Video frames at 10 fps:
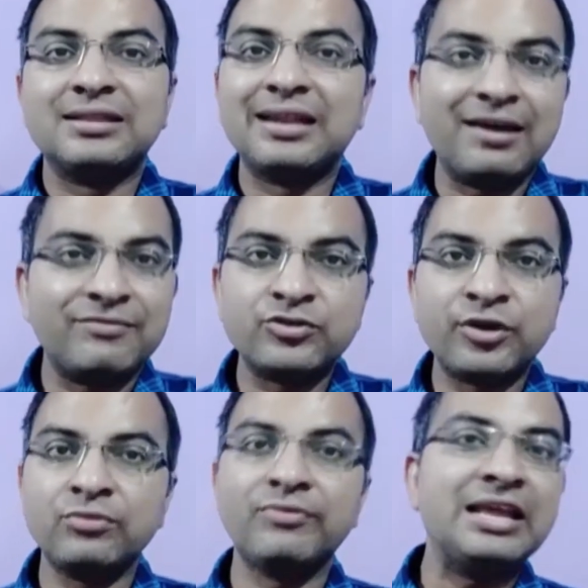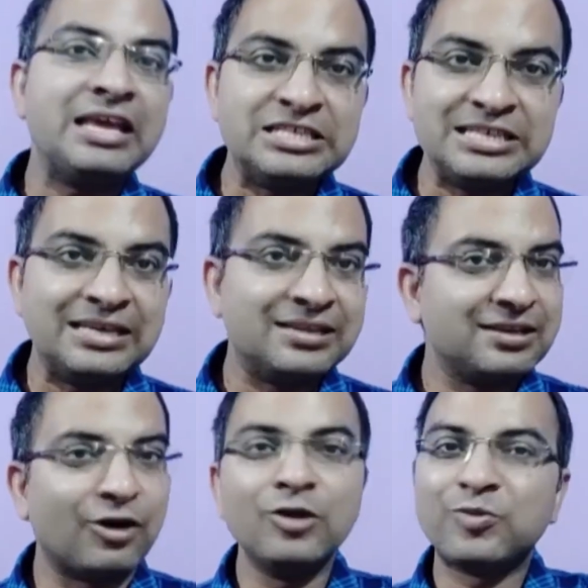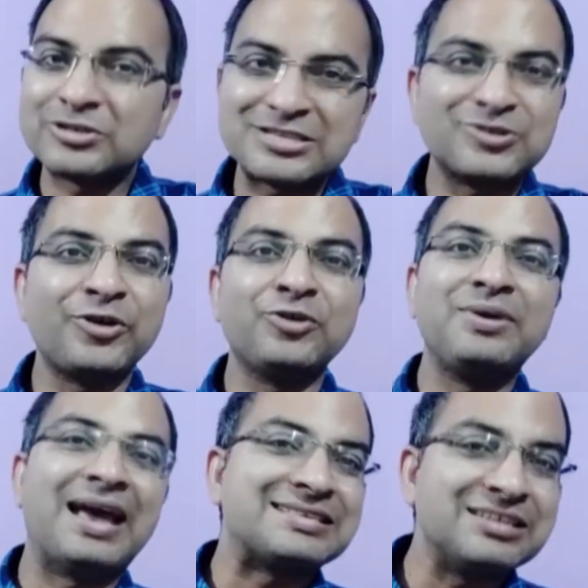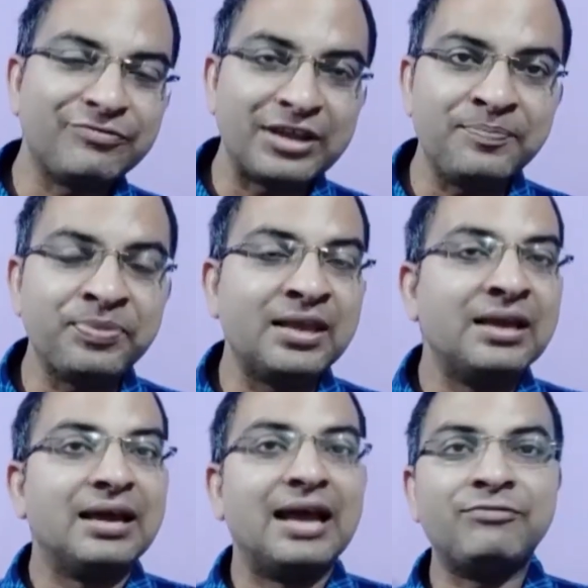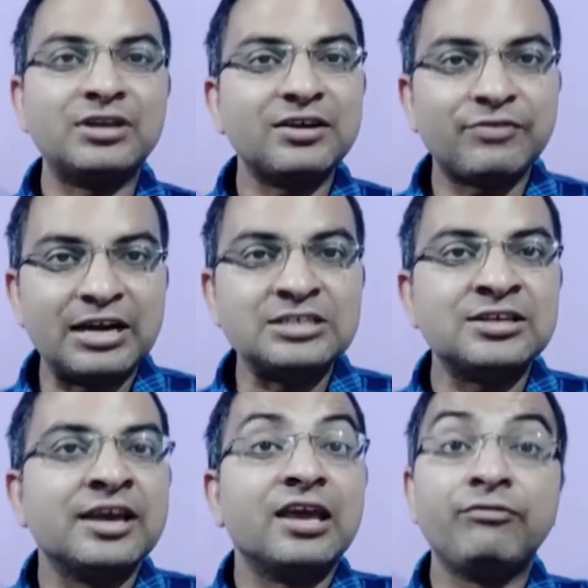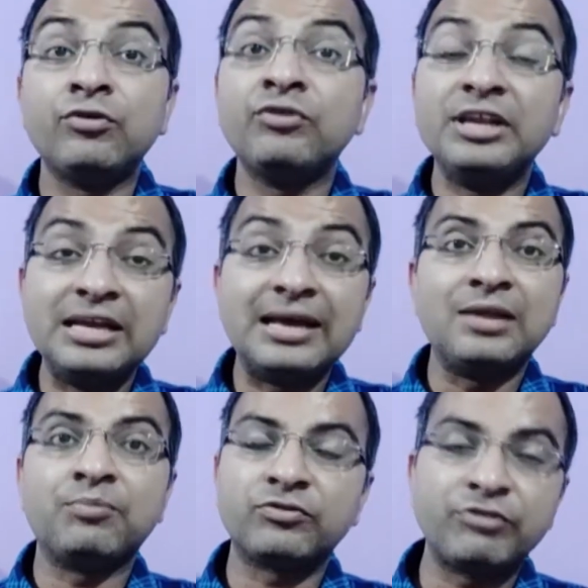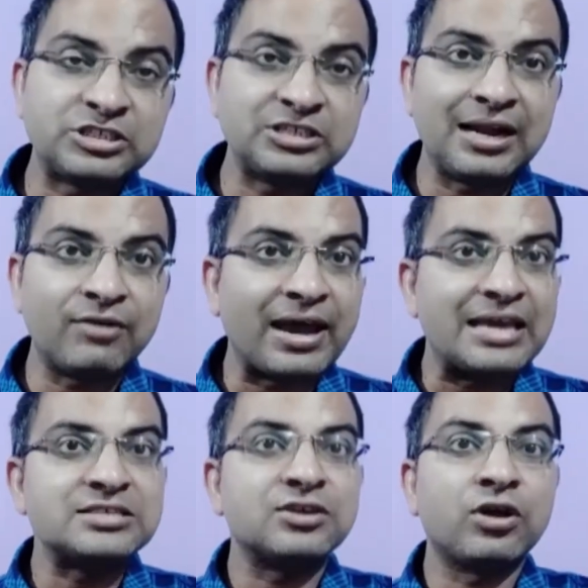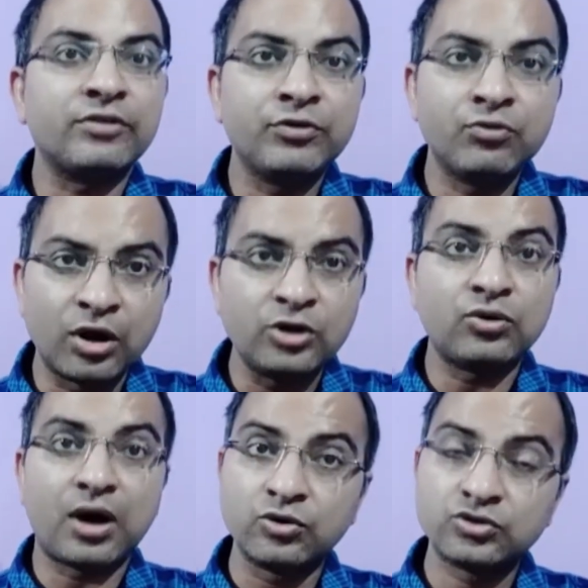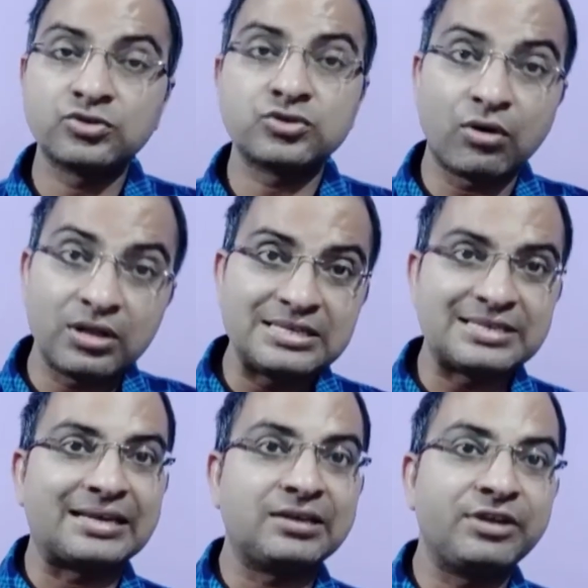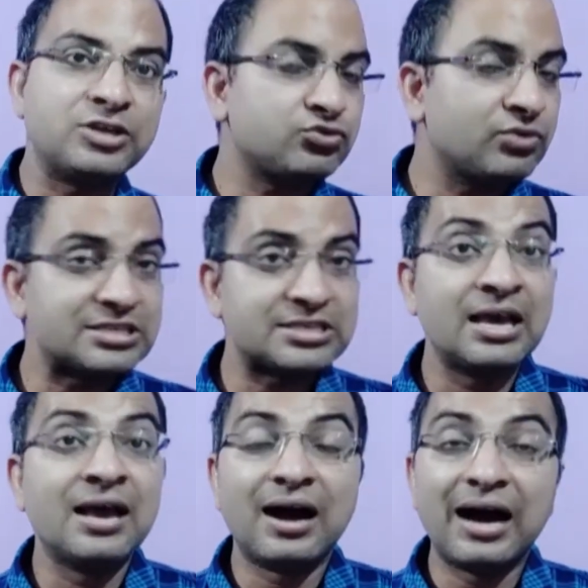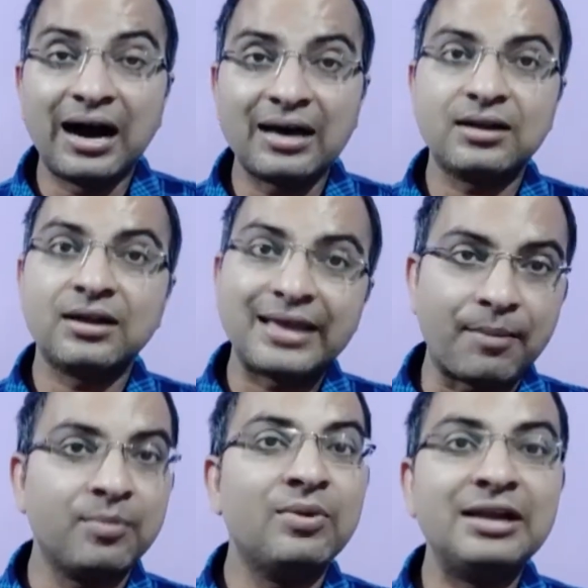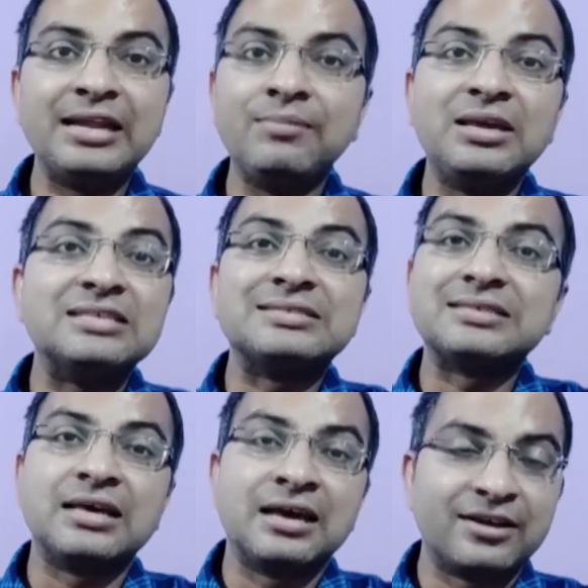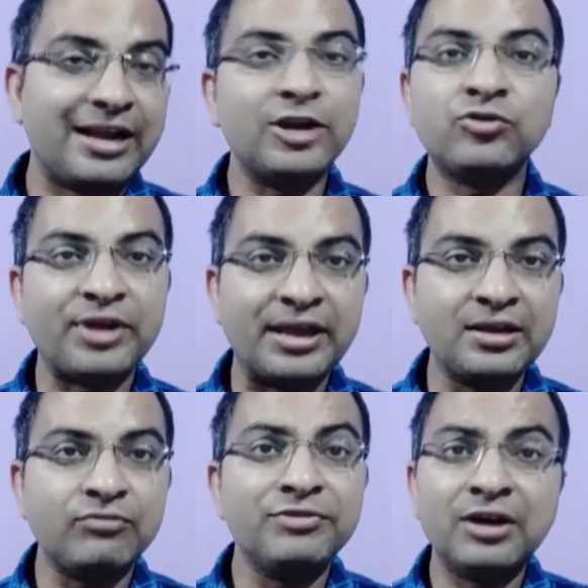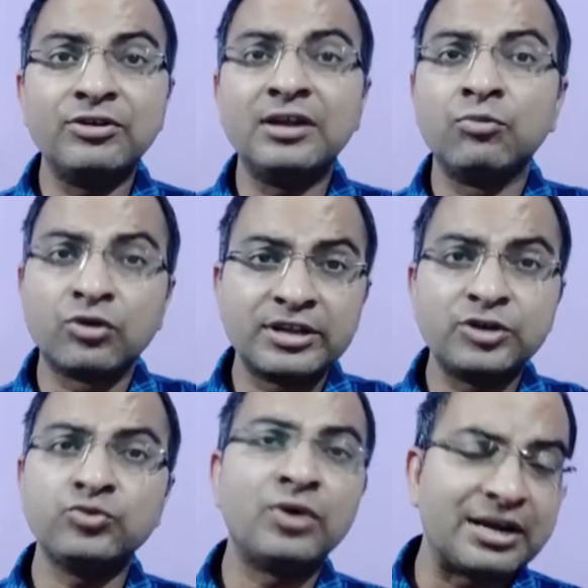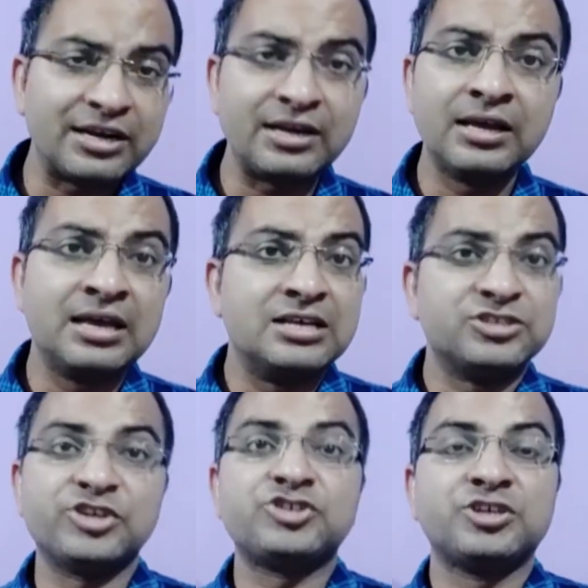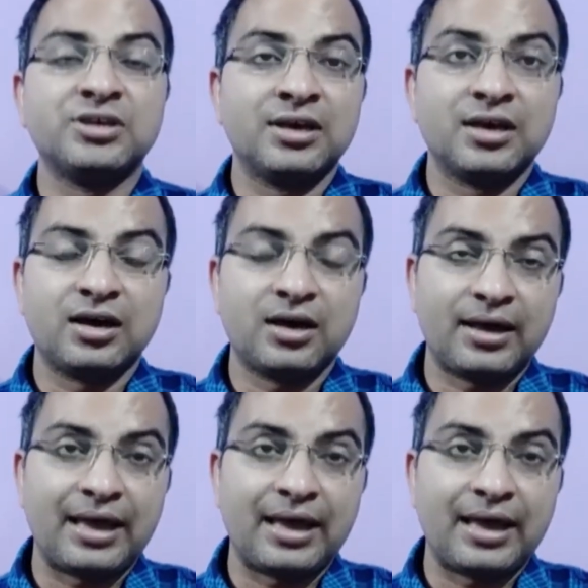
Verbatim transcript: the life is going to be very easy. The whole process is going to be hassle-free. And further friends, if you need any professional advice or if you want to outsource all these activities to us, our capable team is ready to take it. We have done more than 200 such you